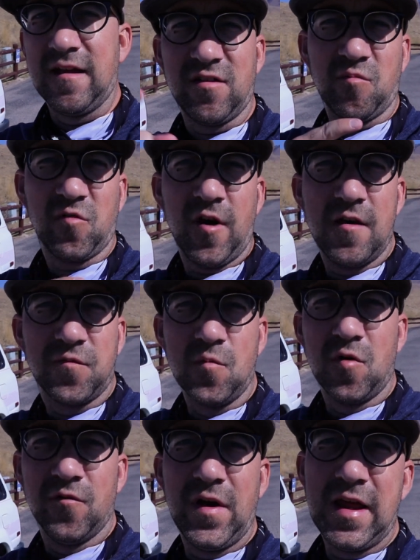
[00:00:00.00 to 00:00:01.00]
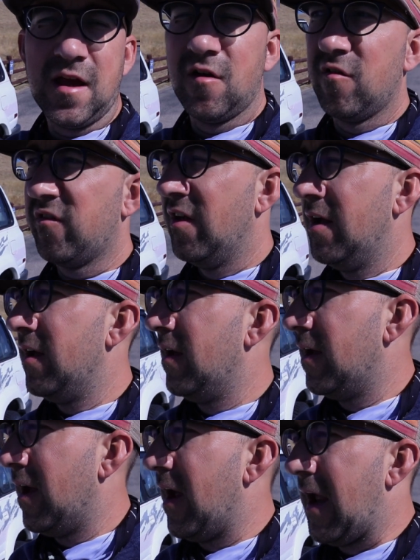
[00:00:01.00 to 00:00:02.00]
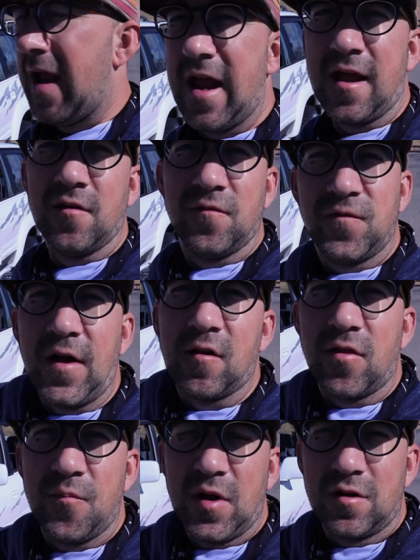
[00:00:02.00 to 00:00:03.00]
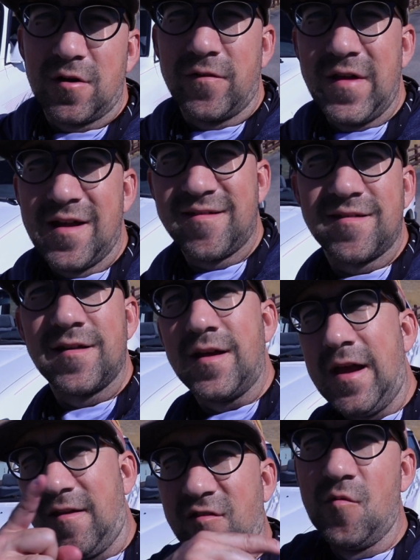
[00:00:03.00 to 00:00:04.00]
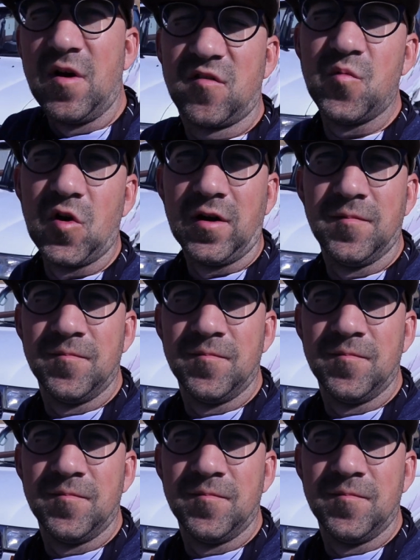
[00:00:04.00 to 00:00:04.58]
subscribed for more videos. And follow the build on this and so much more.